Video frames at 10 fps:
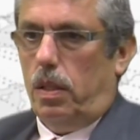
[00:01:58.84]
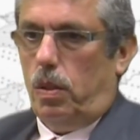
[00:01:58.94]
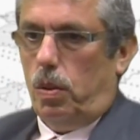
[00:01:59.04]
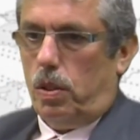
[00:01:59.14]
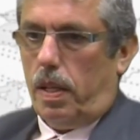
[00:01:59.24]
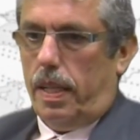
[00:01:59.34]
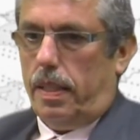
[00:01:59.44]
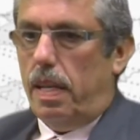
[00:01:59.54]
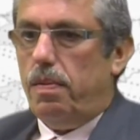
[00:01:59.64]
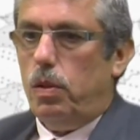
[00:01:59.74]
to start
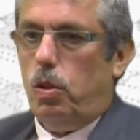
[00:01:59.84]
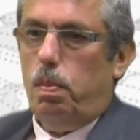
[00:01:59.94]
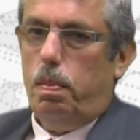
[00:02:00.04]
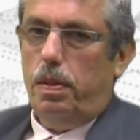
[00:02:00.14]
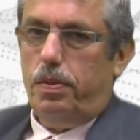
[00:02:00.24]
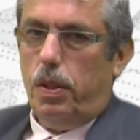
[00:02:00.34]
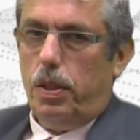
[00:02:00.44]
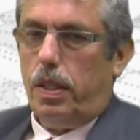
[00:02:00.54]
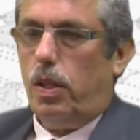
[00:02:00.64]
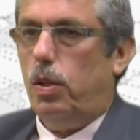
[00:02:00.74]
even before
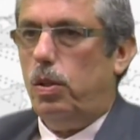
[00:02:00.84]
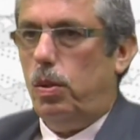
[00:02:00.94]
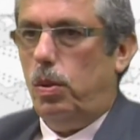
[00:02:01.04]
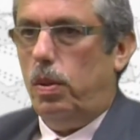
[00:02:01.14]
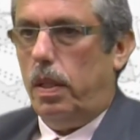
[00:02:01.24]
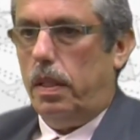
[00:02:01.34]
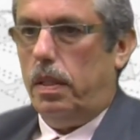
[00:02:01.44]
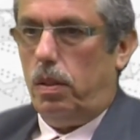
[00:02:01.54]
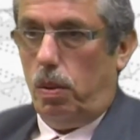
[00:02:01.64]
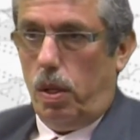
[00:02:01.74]
they go to a
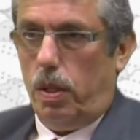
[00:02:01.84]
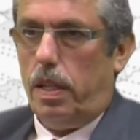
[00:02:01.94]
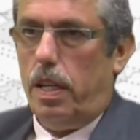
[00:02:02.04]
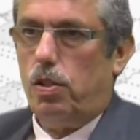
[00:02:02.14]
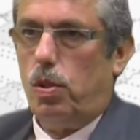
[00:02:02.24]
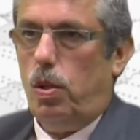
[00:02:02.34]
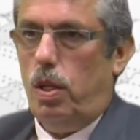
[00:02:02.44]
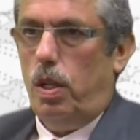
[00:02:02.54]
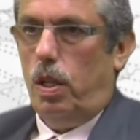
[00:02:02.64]
hotel school,